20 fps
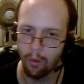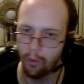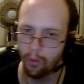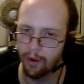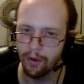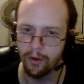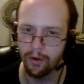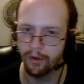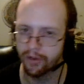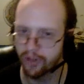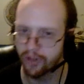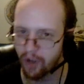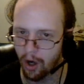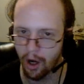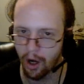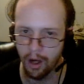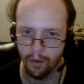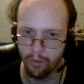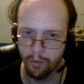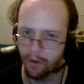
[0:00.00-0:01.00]
Whether it's
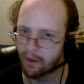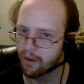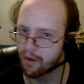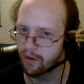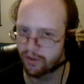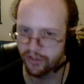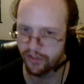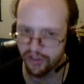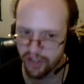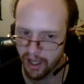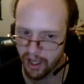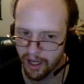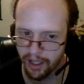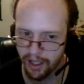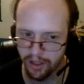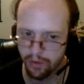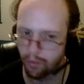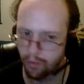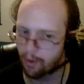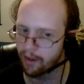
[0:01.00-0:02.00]
God, whether it's
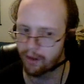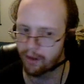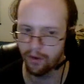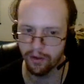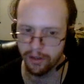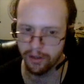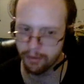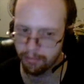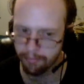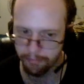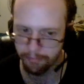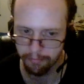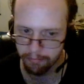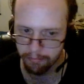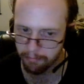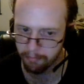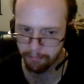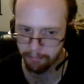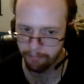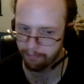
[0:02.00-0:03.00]
science, whether it's
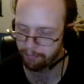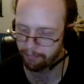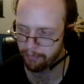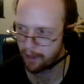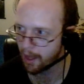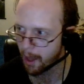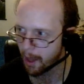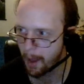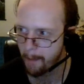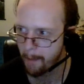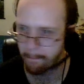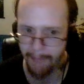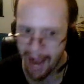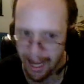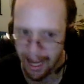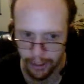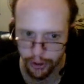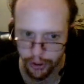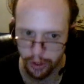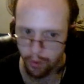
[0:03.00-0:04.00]

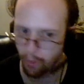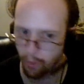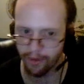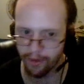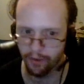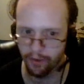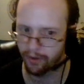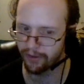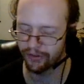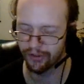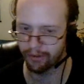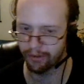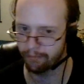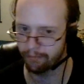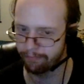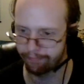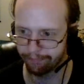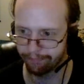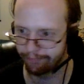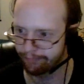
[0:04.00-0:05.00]
magic, whether it's